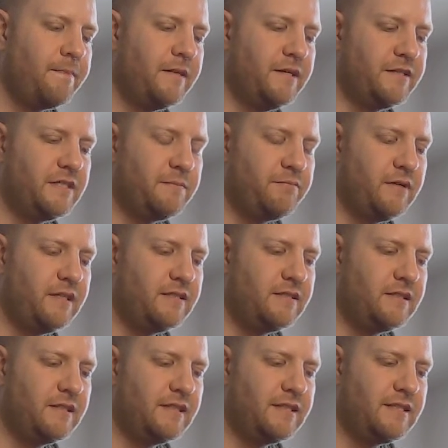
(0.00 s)
is spread
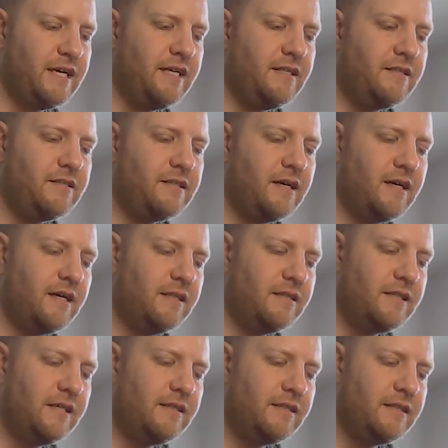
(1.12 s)
so the tete-ta,
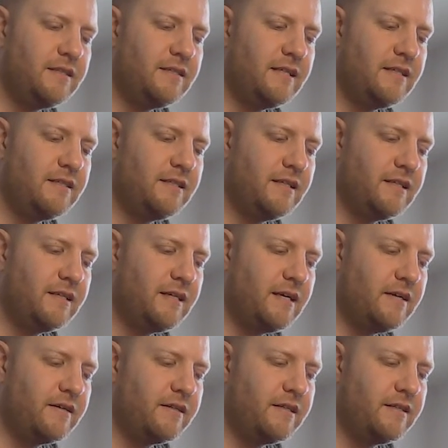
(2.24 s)
tete-tete,
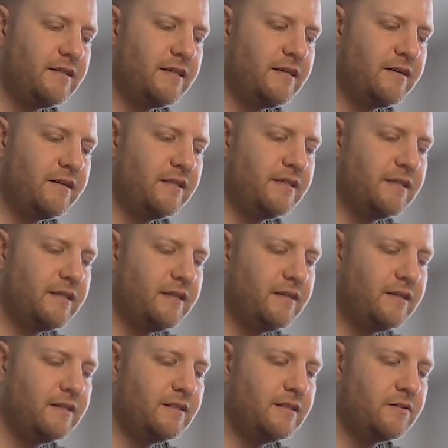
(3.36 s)
Kherketha, Kherketha,
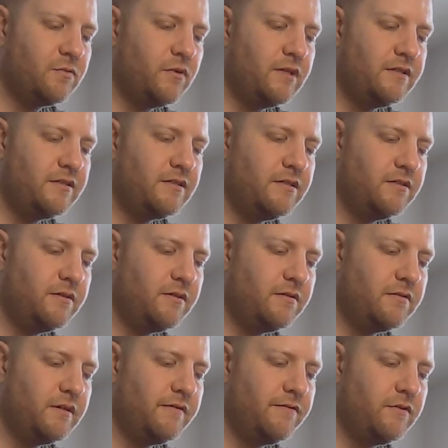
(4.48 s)
Kherketha is 1, 2,
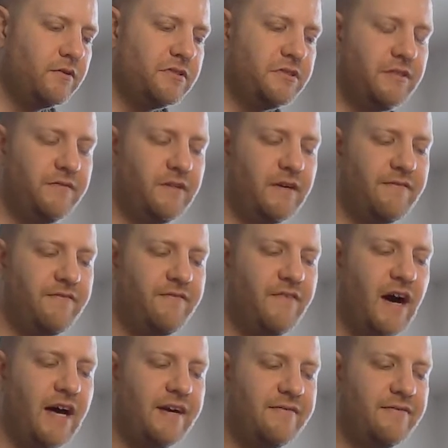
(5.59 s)
3, 4. So you've got
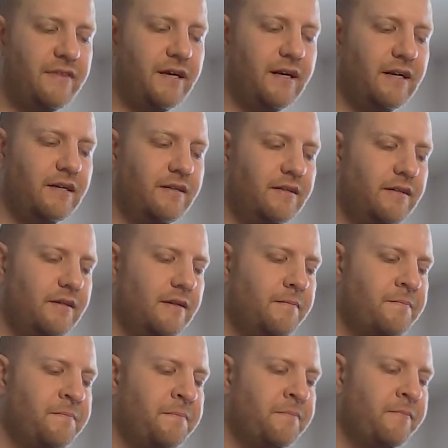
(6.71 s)
5 there,
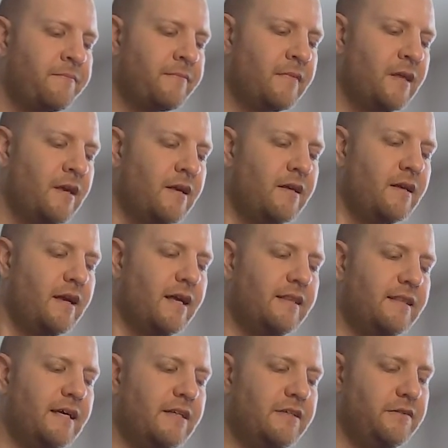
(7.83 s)

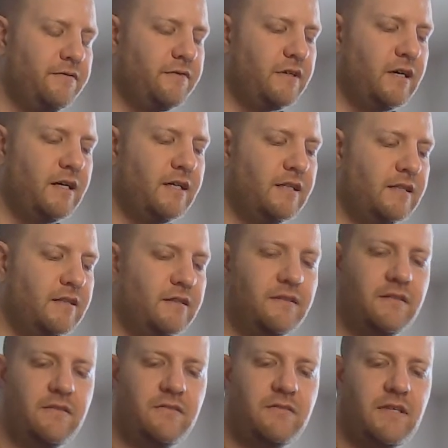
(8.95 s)
and then you've got
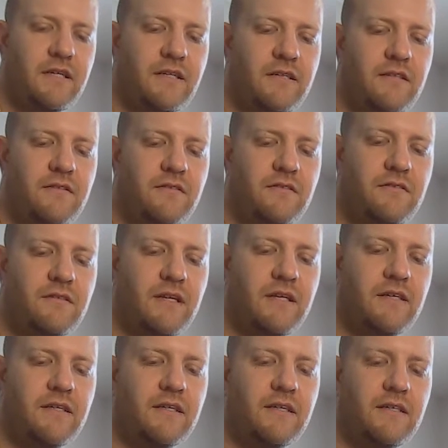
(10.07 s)
trekhekher
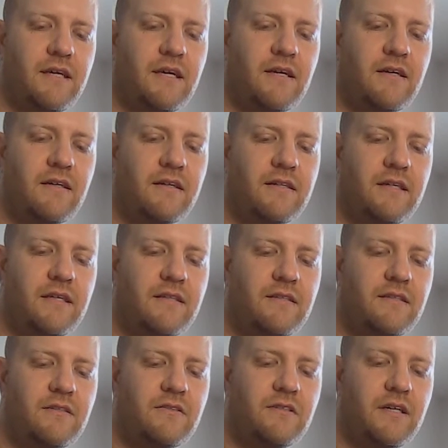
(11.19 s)

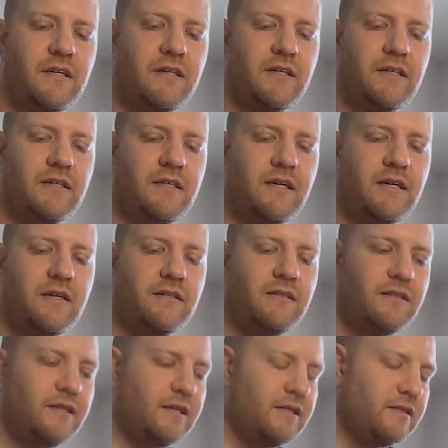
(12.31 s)
Kherkhetha, trekhekher
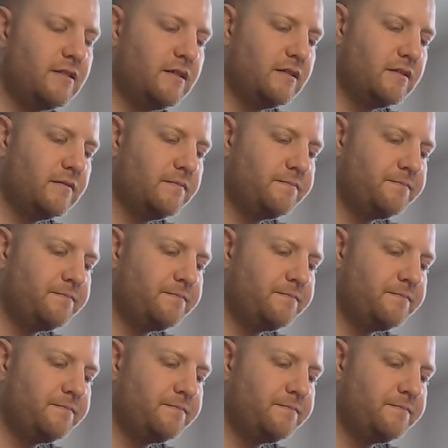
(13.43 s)
Kherkhetha.